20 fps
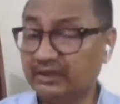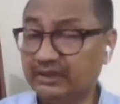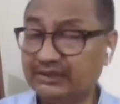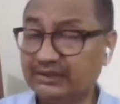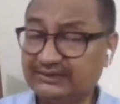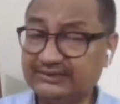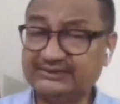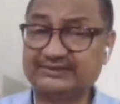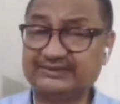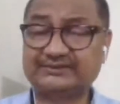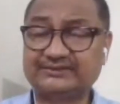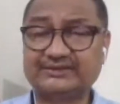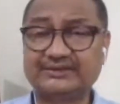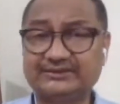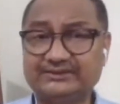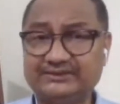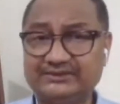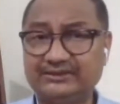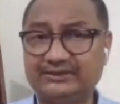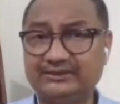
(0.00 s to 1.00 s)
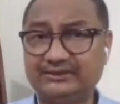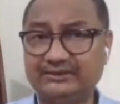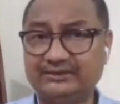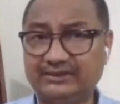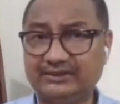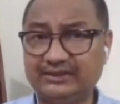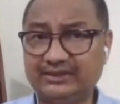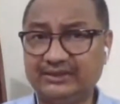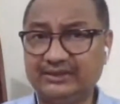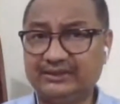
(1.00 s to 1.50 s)
it is essential
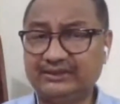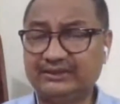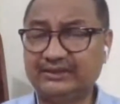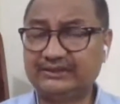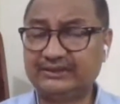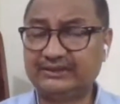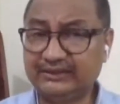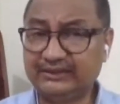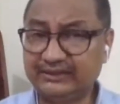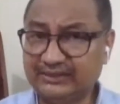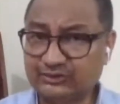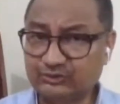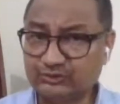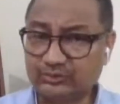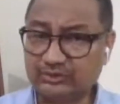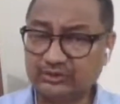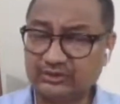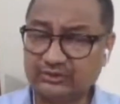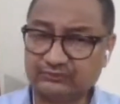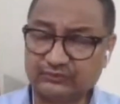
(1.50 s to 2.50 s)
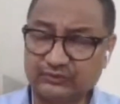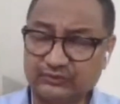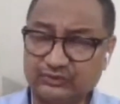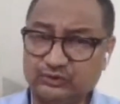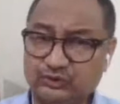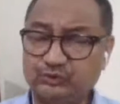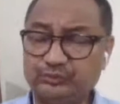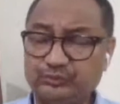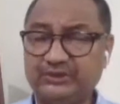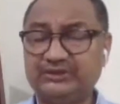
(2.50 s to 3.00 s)
that in this world of
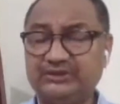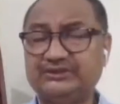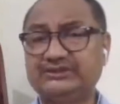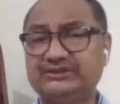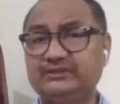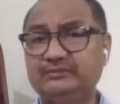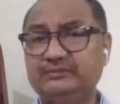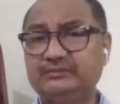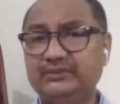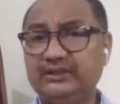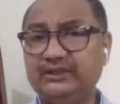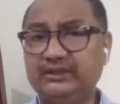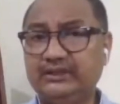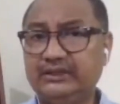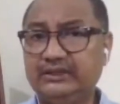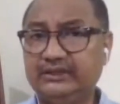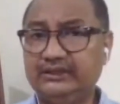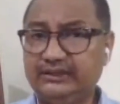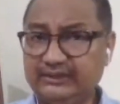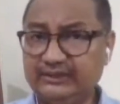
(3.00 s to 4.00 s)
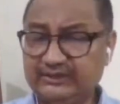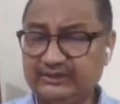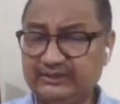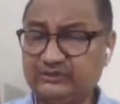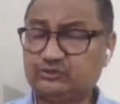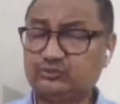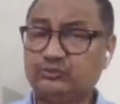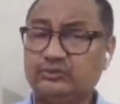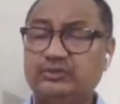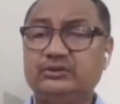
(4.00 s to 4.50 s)
consumerism in
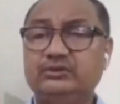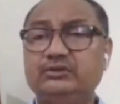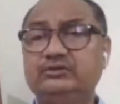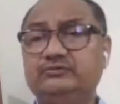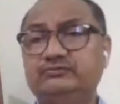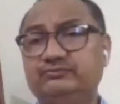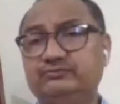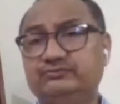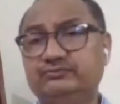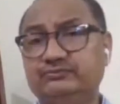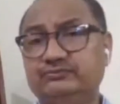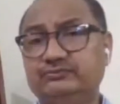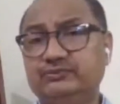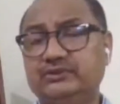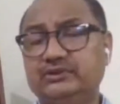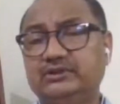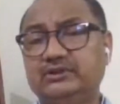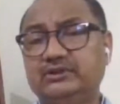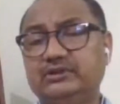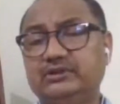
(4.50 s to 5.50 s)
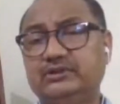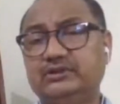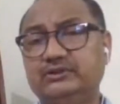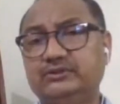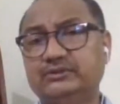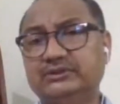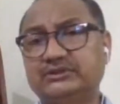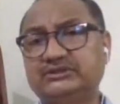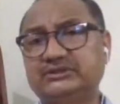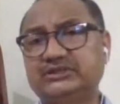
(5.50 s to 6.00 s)
this world of uh,
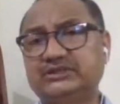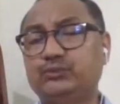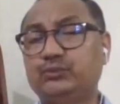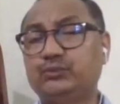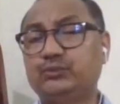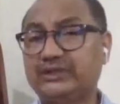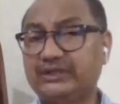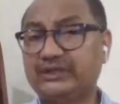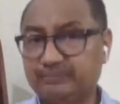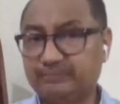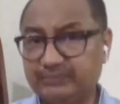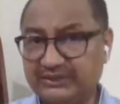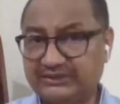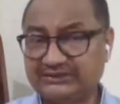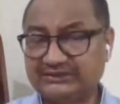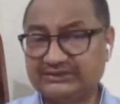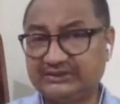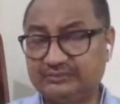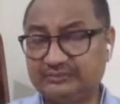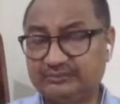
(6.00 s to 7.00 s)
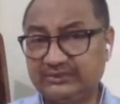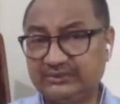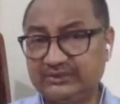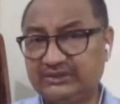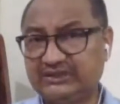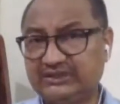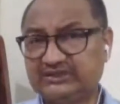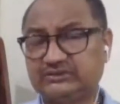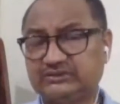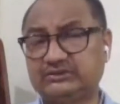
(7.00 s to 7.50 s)
you can say one-upmanship
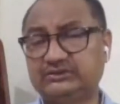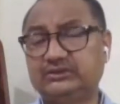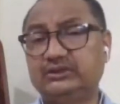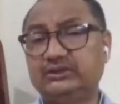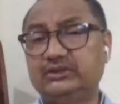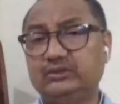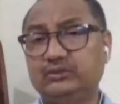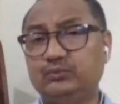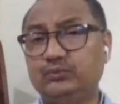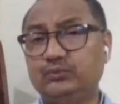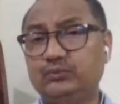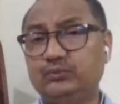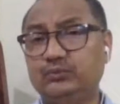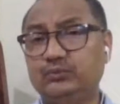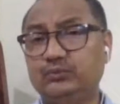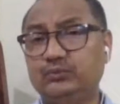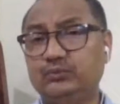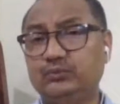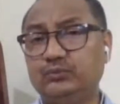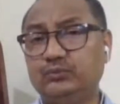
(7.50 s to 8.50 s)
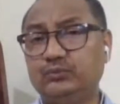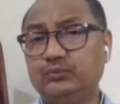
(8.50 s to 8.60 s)
in this world of